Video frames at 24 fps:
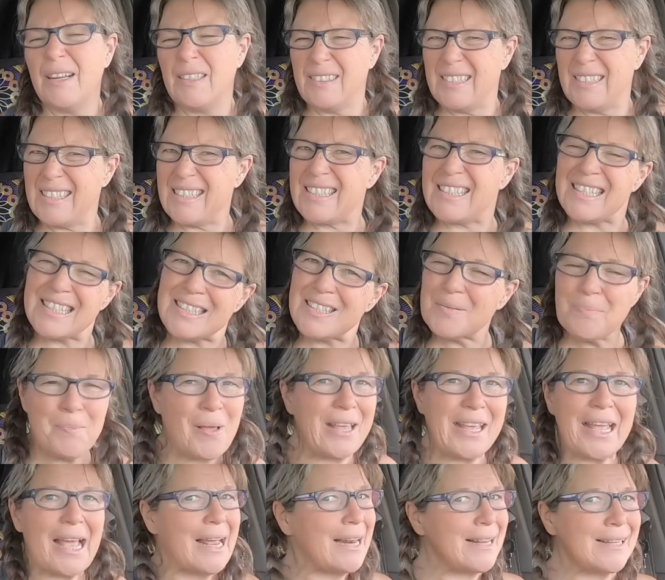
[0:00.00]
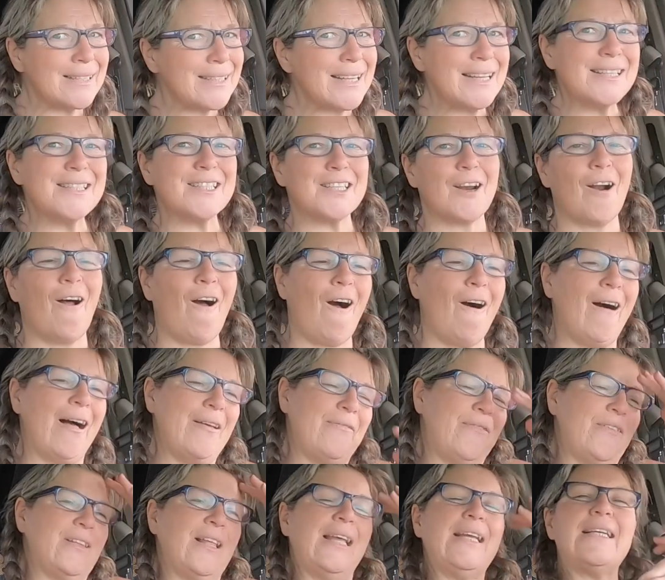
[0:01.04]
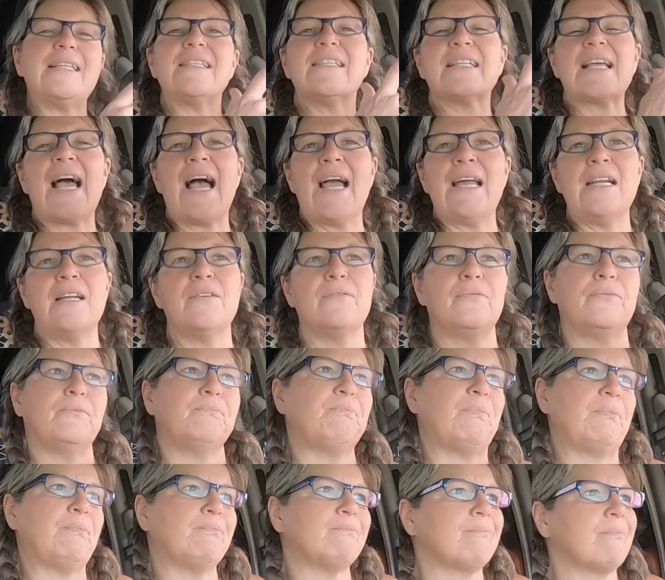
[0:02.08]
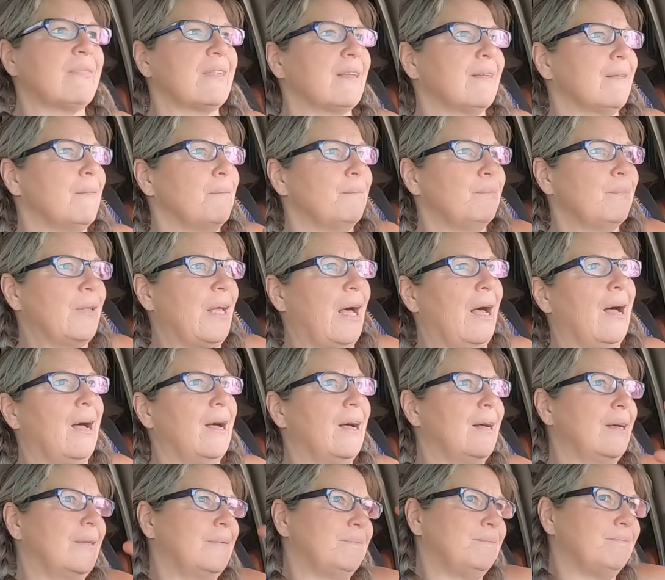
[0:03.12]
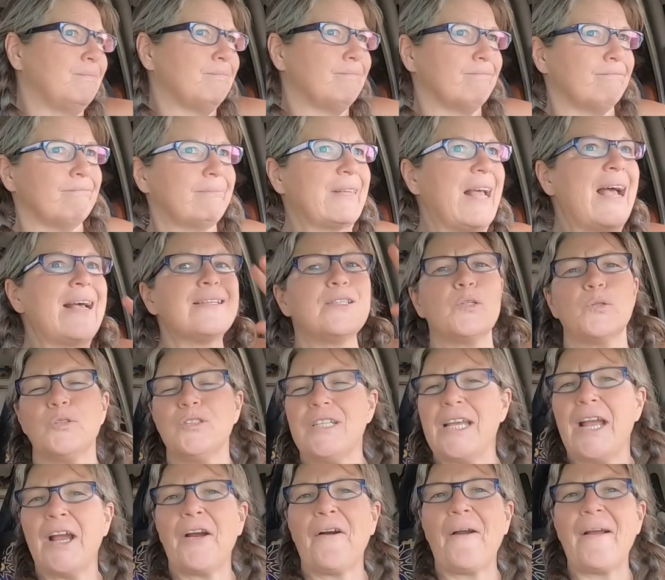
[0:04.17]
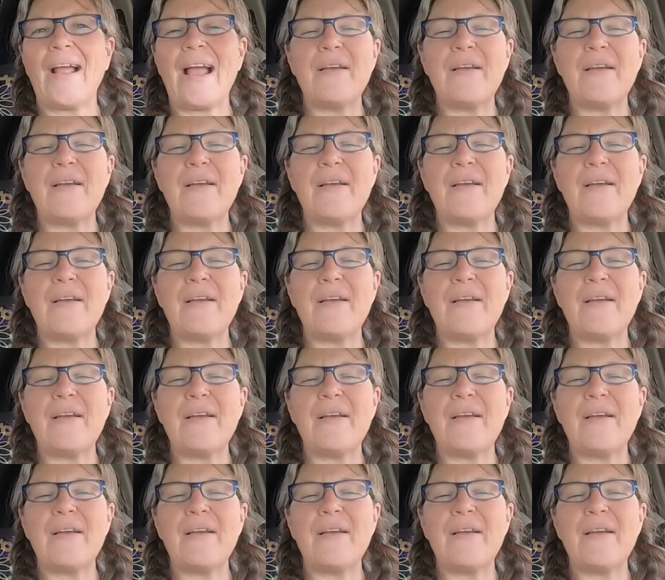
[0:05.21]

Does this make any sense at all? I feel like it's kind of uh, esoteric.